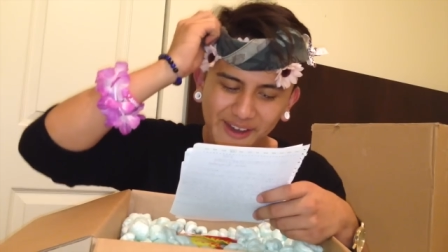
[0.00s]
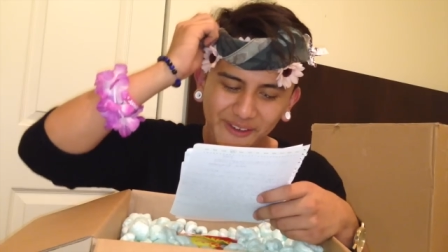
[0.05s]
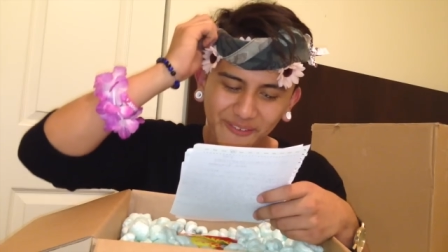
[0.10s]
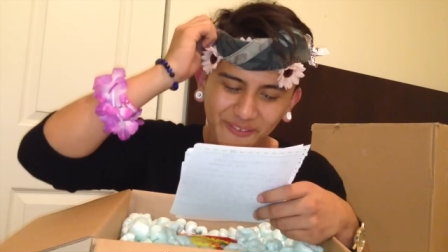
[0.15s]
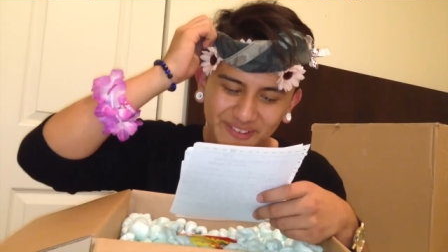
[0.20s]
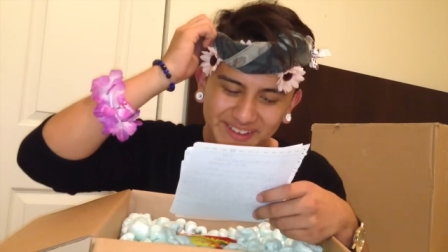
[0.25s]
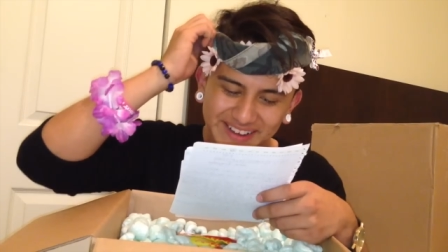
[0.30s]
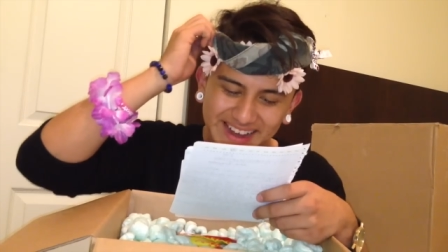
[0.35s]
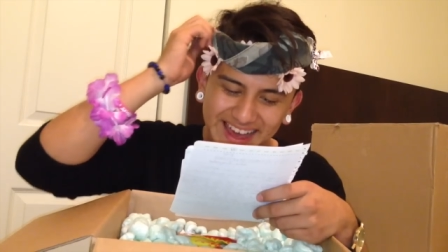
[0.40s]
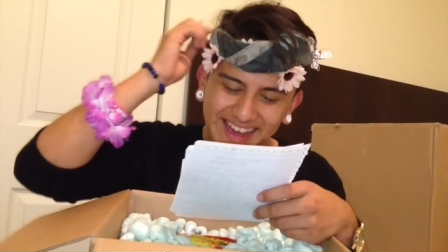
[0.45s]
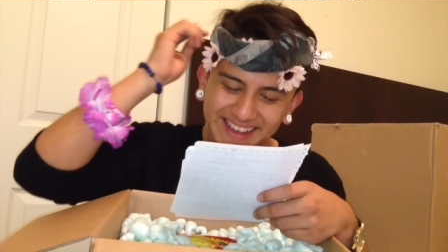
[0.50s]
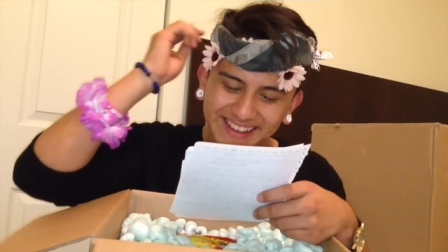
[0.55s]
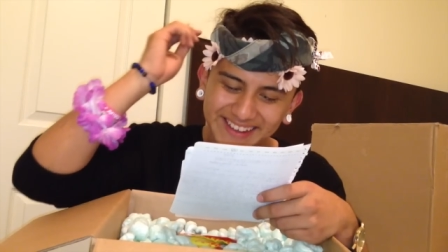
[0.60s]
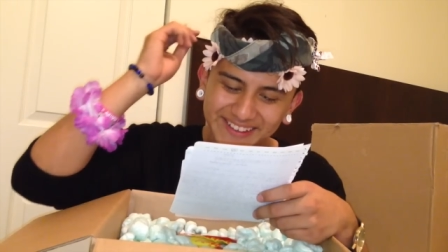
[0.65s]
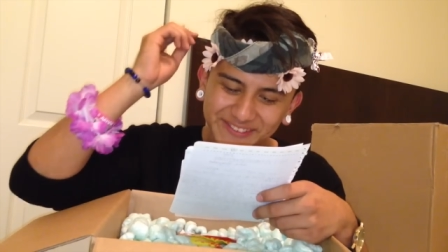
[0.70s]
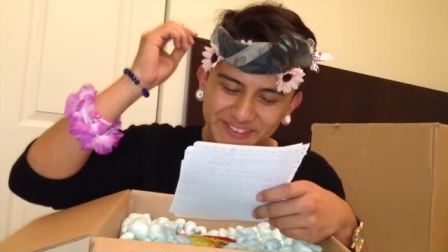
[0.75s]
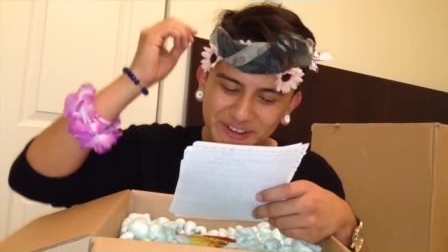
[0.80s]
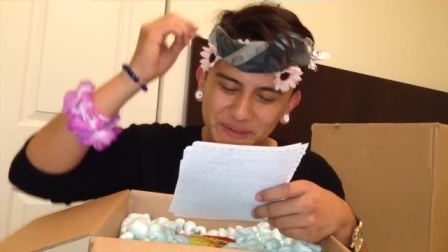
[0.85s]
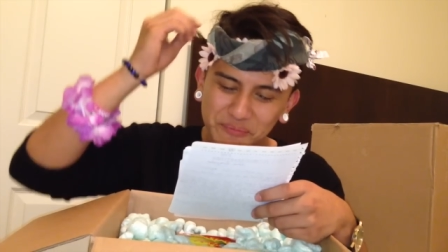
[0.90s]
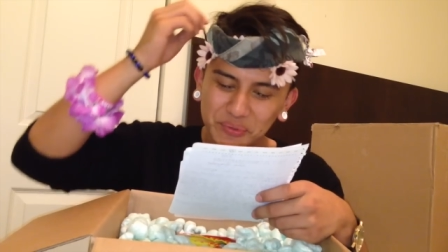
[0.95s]
Well, now
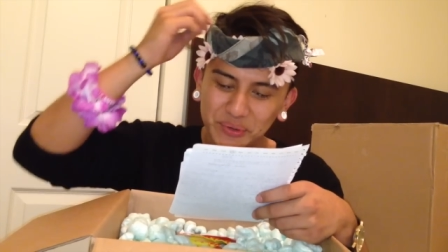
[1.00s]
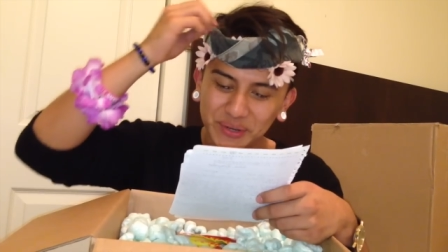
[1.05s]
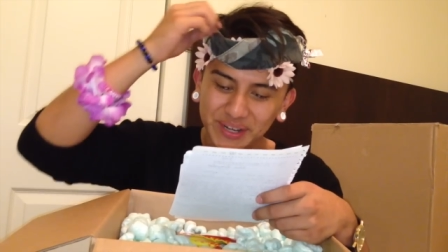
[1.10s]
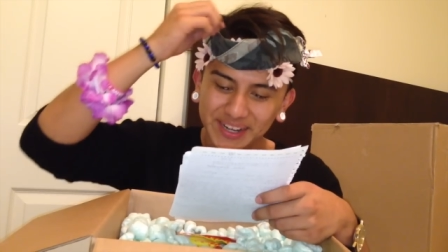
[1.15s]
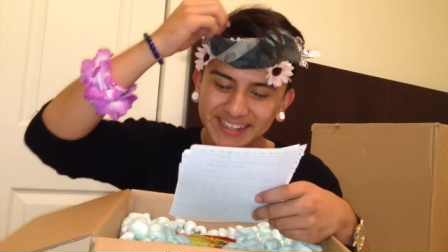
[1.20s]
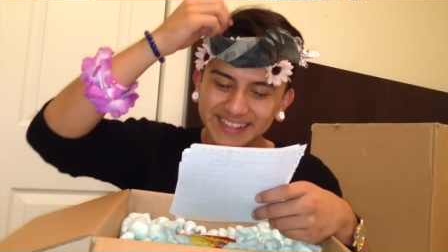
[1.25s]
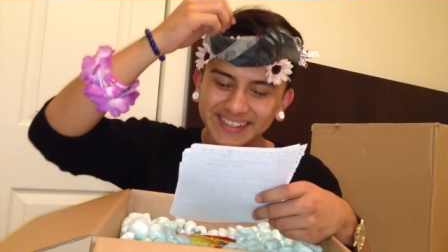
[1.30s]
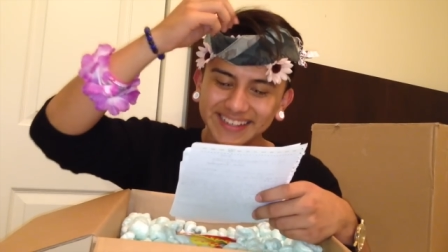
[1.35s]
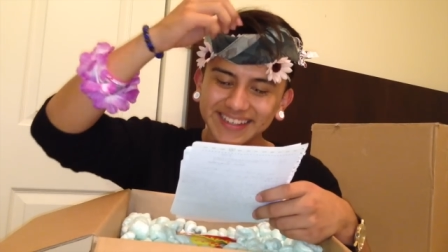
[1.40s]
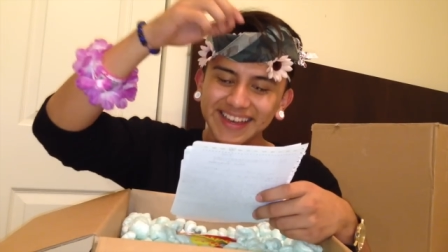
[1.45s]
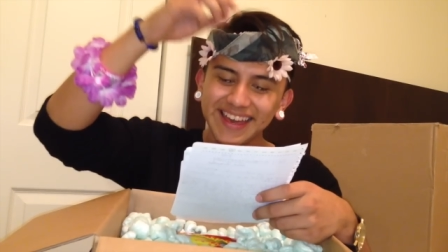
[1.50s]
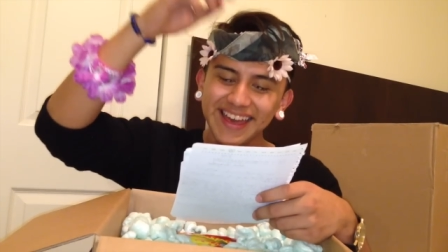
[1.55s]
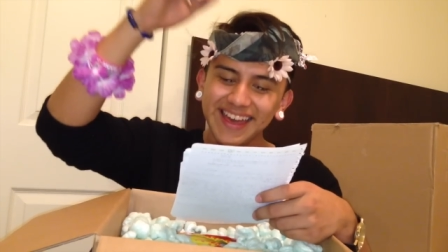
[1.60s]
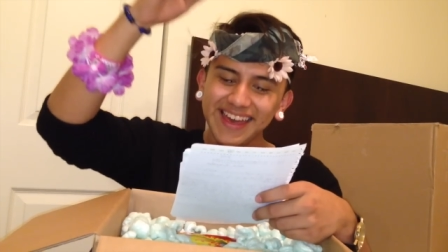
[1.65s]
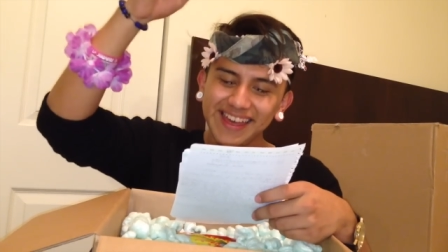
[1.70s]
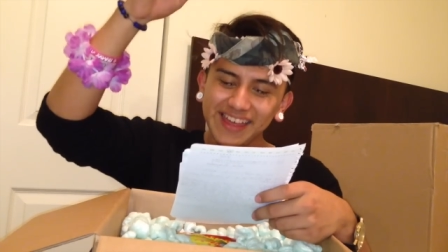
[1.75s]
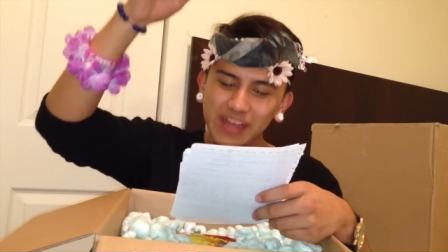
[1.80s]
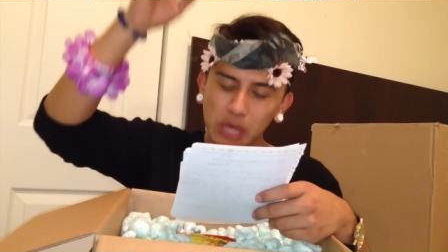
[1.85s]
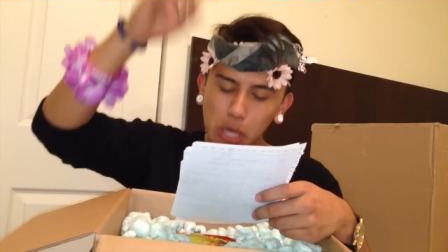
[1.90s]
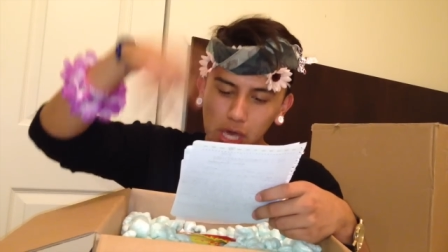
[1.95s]
if you bring
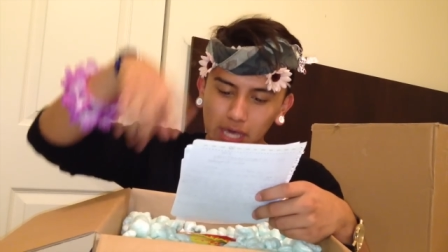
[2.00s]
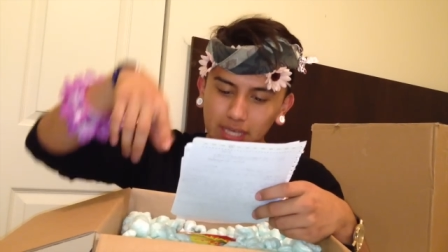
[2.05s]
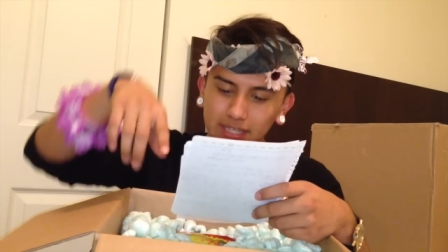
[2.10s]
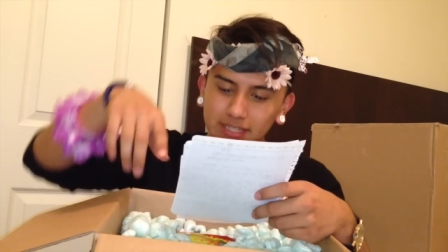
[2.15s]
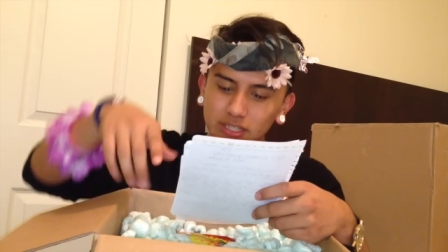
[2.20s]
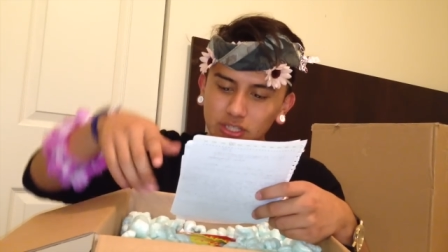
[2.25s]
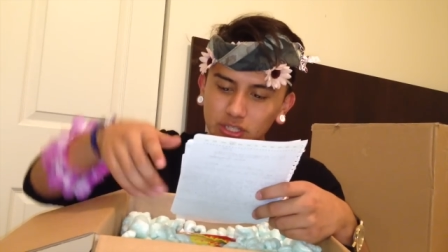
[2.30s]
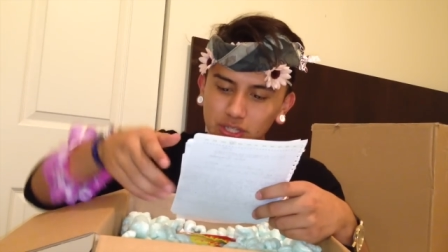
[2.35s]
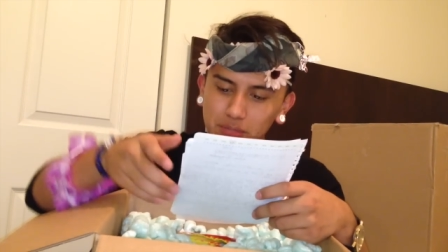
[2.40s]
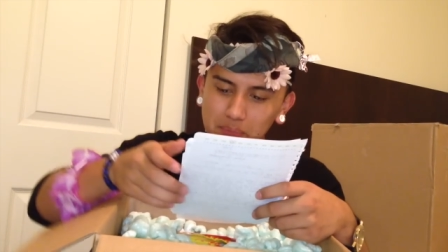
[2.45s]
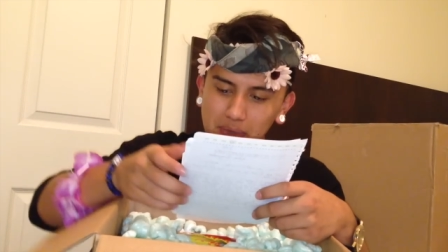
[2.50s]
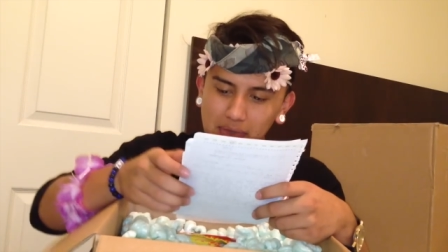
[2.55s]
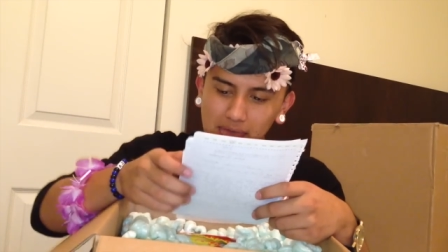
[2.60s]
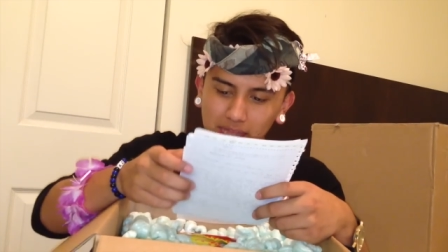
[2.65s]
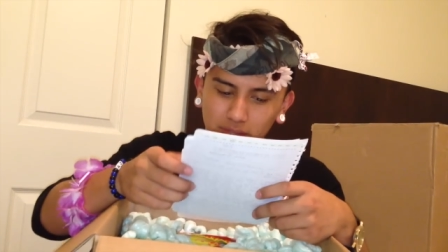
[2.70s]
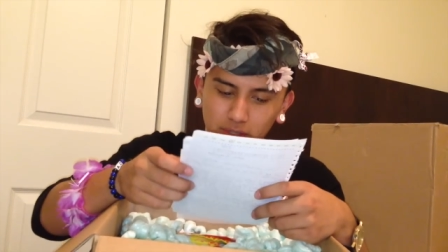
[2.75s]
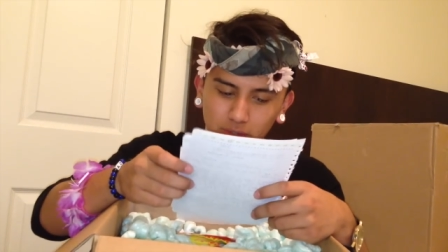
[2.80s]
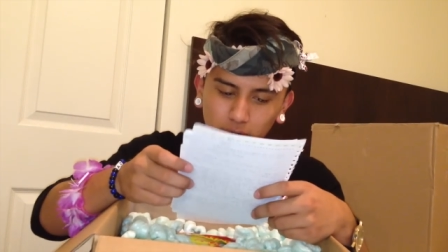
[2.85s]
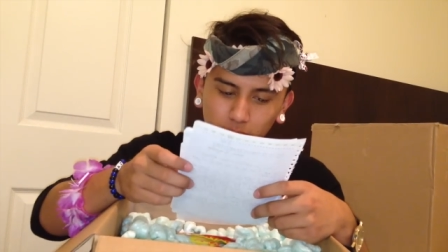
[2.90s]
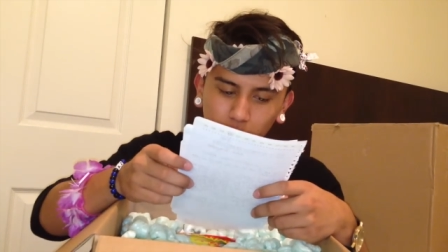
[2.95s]
us to the
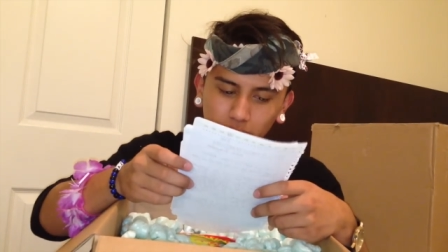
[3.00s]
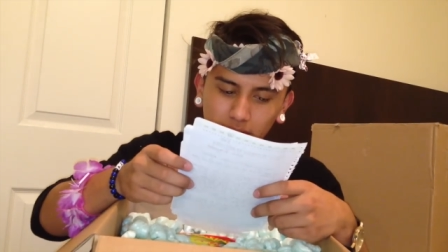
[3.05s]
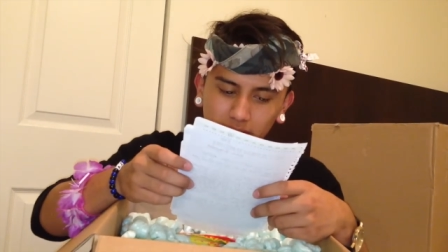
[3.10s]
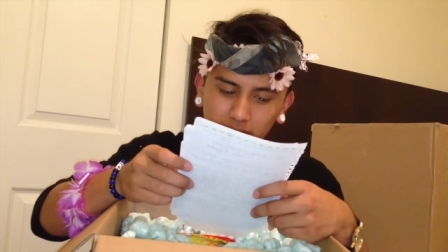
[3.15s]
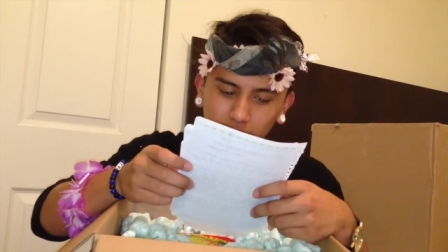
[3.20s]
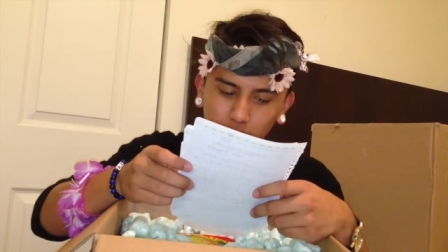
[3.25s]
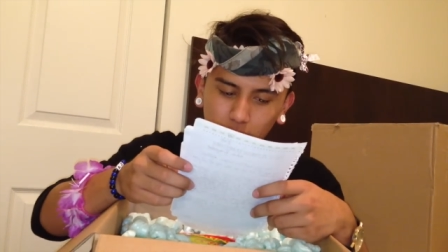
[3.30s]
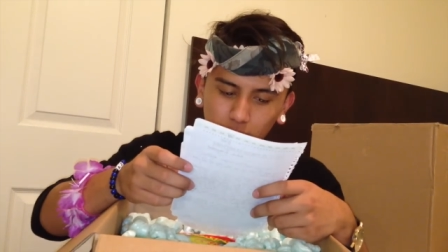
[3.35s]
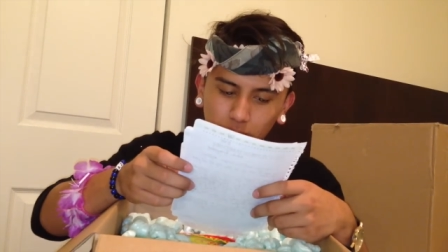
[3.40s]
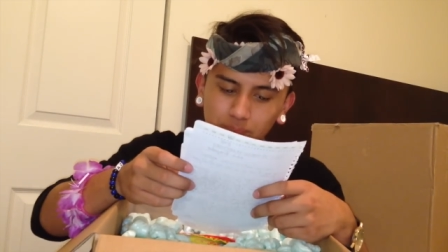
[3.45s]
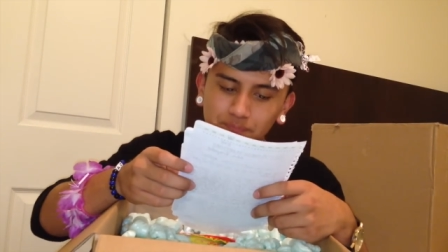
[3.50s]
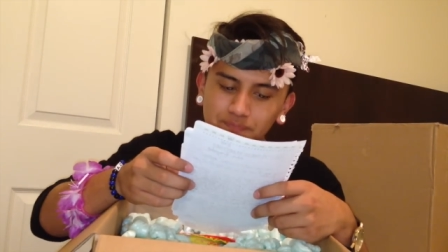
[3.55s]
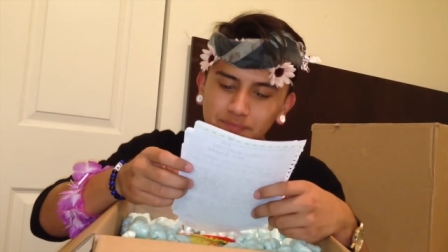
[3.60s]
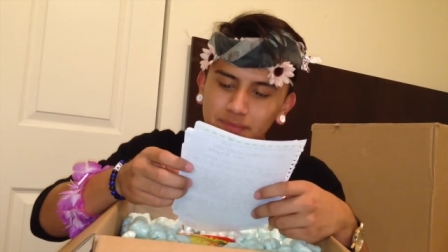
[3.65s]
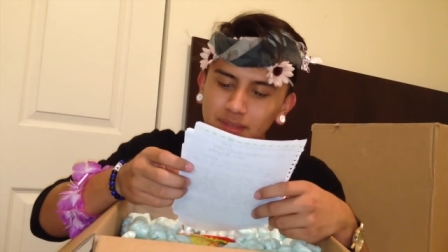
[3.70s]
bathroom with you,